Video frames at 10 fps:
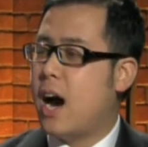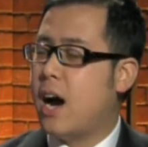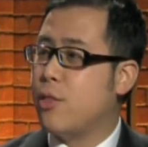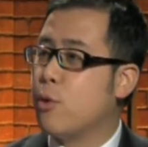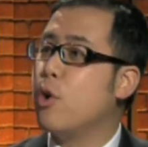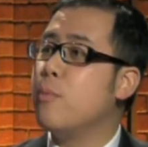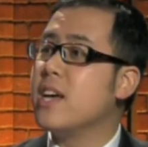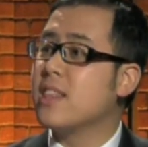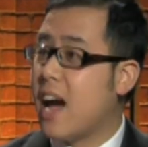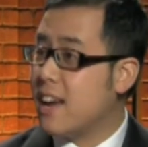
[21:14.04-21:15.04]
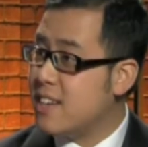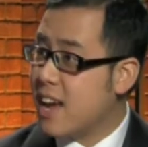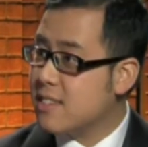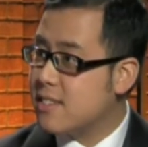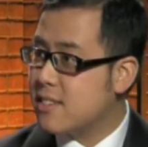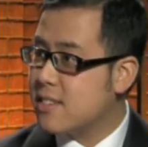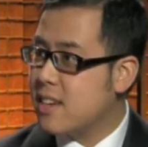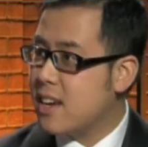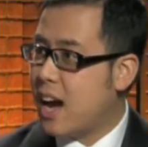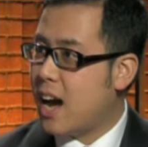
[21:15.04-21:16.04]
there will be a lion dance.
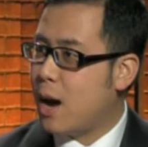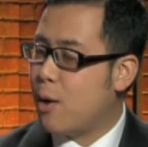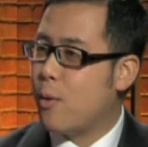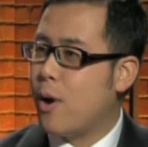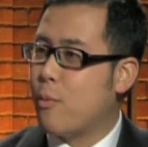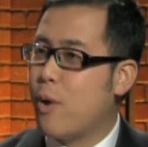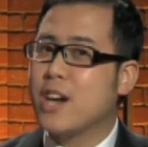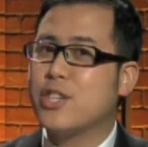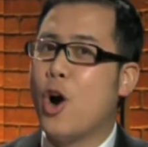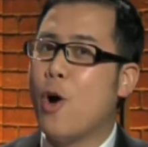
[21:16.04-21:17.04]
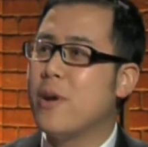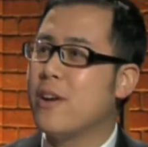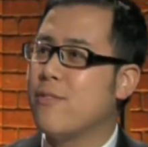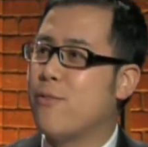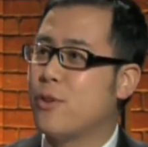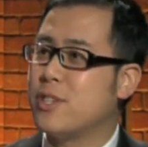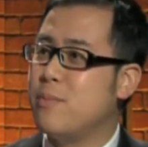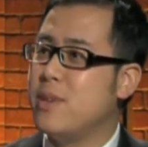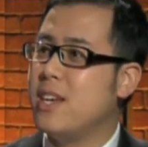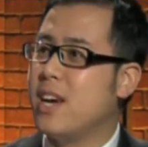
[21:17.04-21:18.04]
We're actually hoping for it to
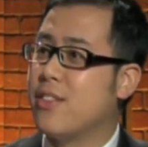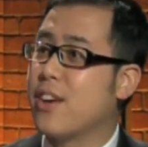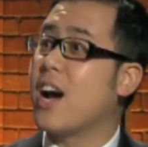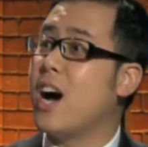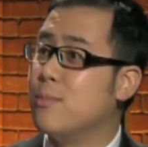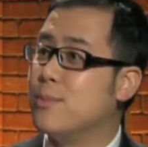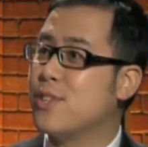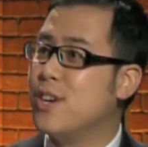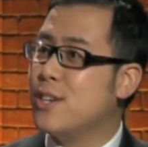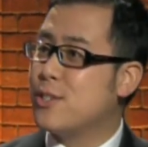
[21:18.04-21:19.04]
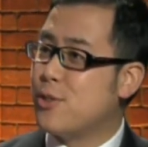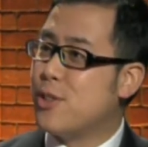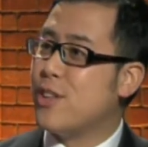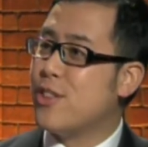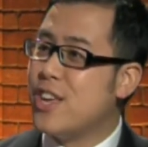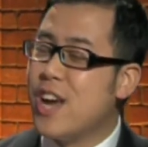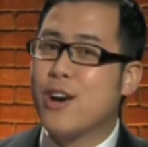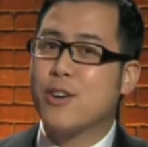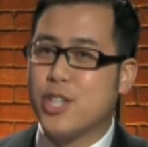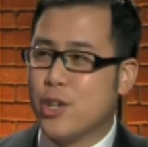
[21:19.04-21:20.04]
be the cubs. So the
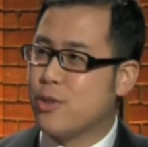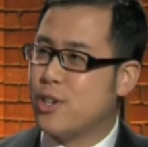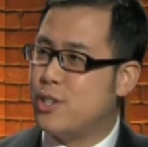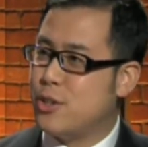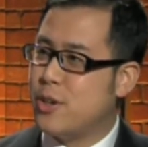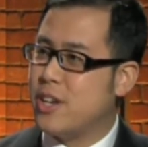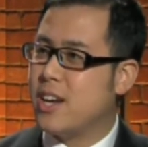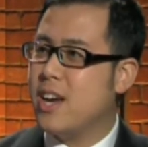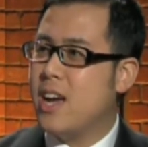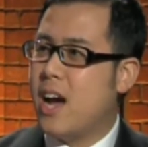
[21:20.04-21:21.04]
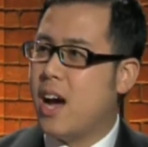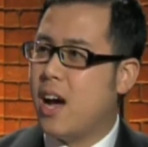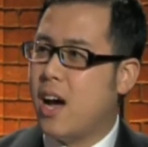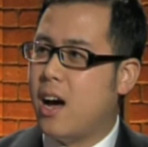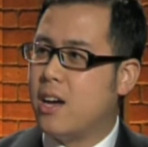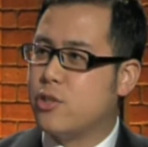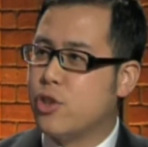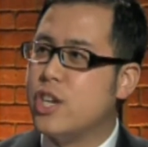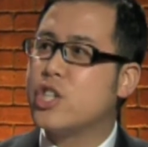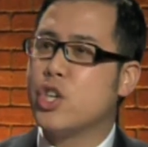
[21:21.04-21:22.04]
younger children doing a
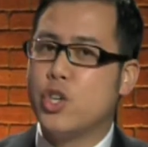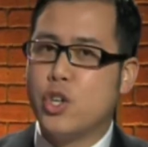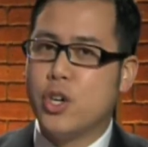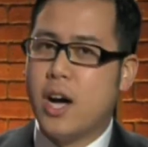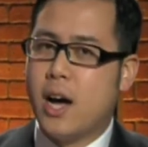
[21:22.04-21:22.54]
traditional